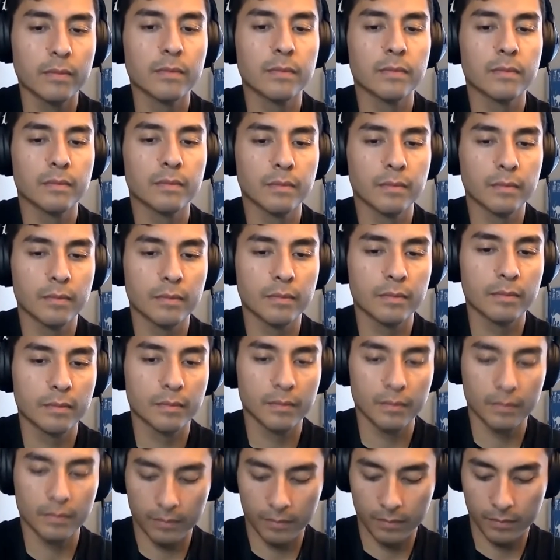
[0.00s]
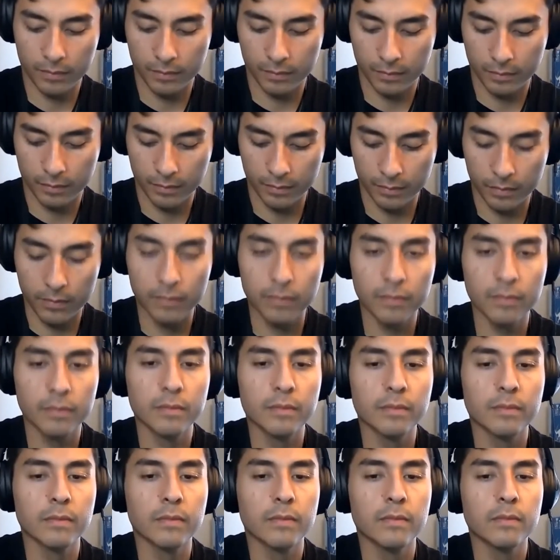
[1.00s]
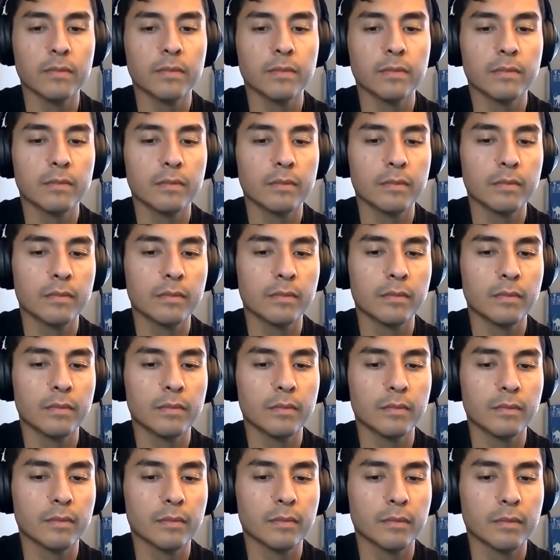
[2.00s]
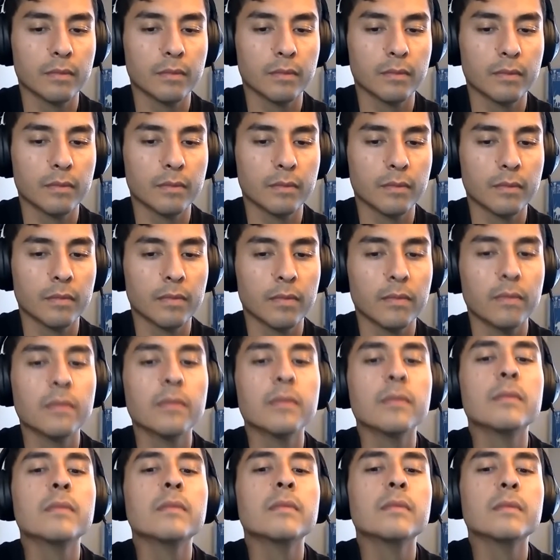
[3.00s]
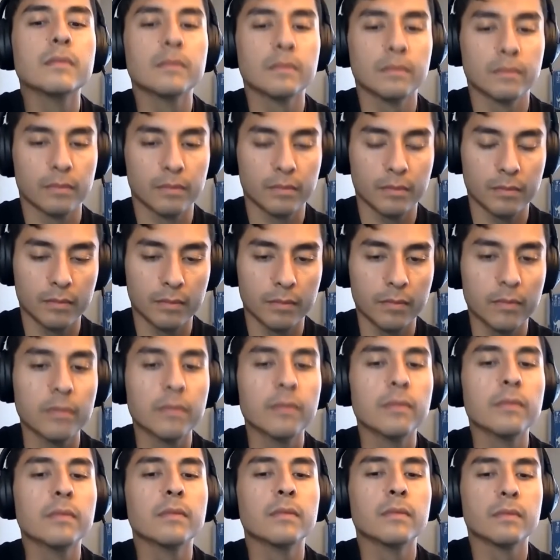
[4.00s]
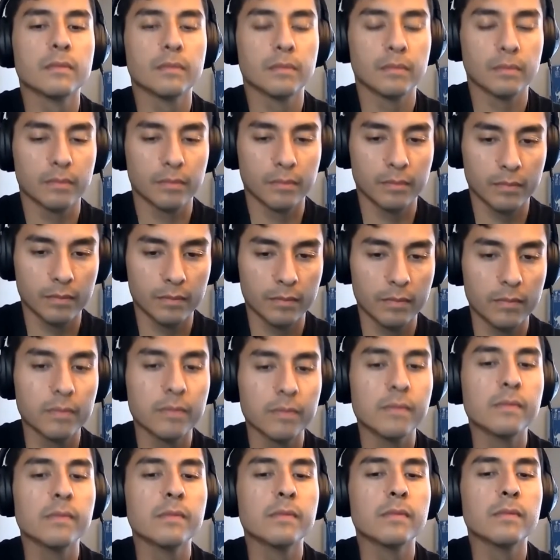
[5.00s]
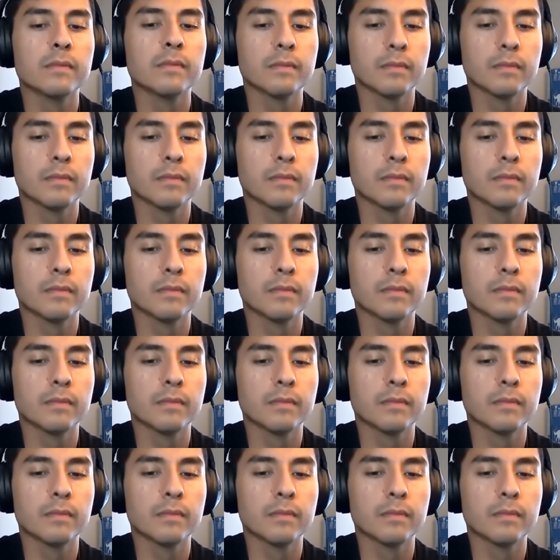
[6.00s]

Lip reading: This person isn't speaking.